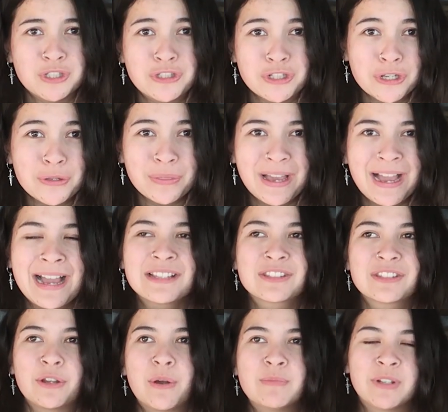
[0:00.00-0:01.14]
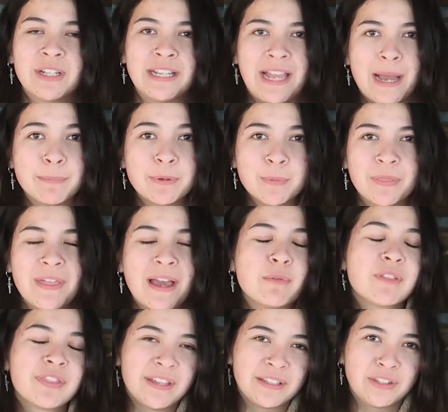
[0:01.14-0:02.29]
to do that, so I'm really happy with that
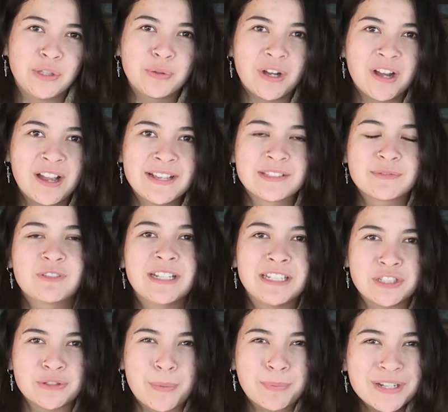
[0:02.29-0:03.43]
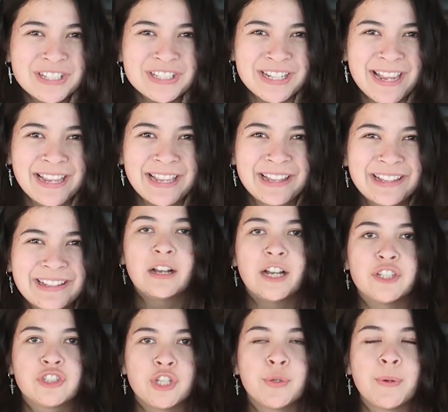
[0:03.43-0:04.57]
one. Thank you guys, really do appreciate. I
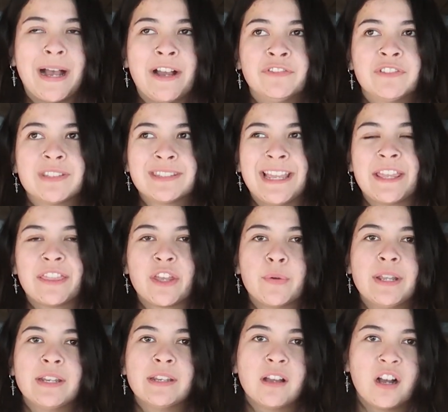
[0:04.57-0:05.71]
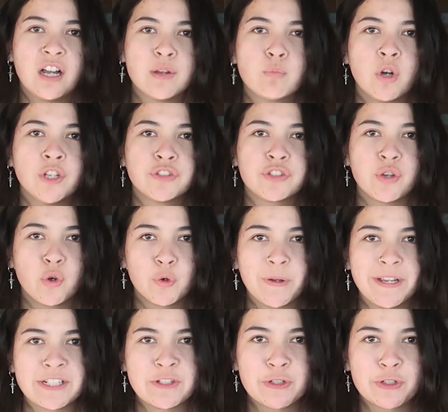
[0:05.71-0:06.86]
do have to say though, and I'm one to
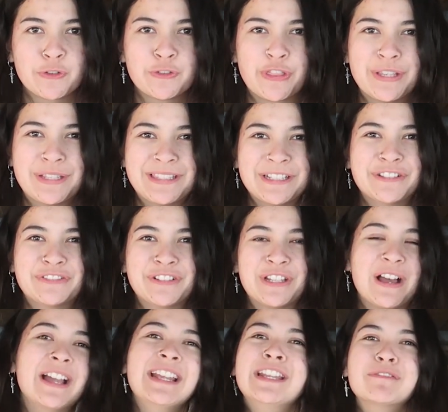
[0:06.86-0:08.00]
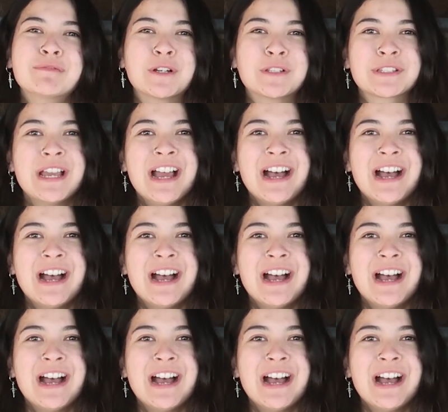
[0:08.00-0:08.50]
always look for the silver lining, was